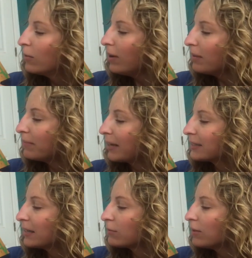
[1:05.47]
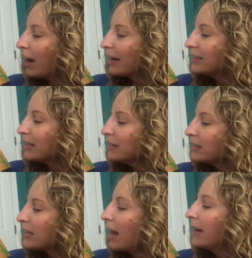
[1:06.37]
What makes it rise and
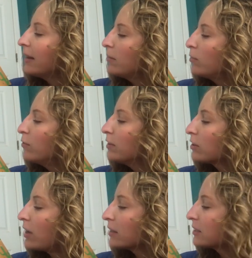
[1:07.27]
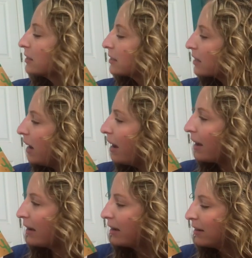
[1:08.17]
set and move across the
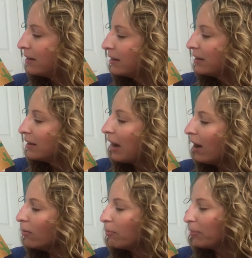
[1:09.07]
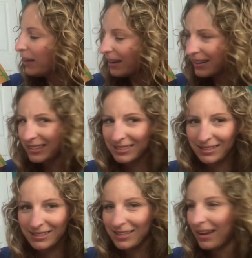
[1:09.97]
sky? How big is
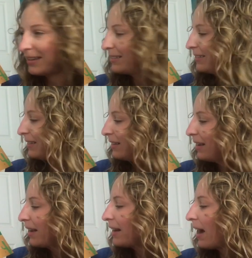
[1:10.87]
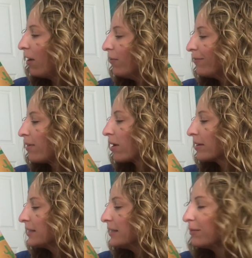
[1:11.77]
the sun? And how far
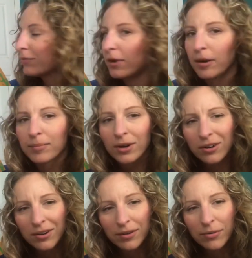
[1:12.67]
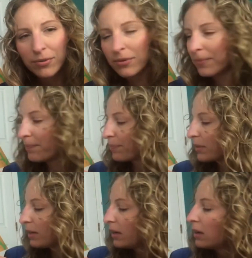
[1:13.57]
is it from Earth?
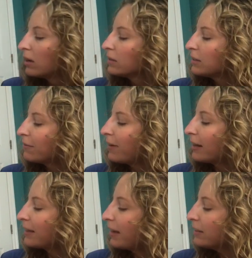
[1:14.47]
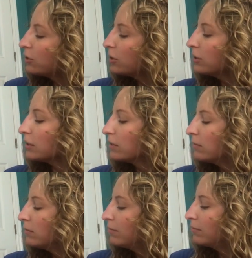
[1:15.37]
To find the answers,
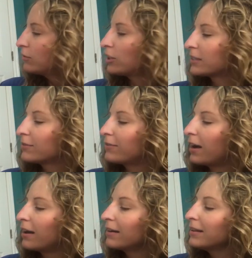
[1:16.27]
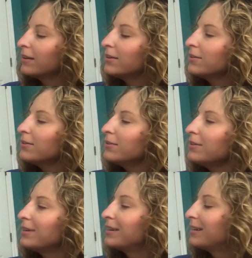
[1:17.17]
just follow
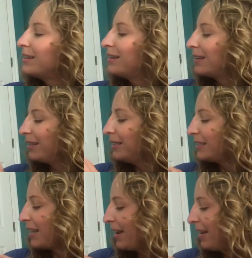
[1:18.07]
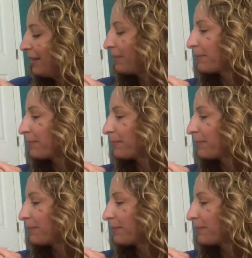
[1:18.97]
the sun.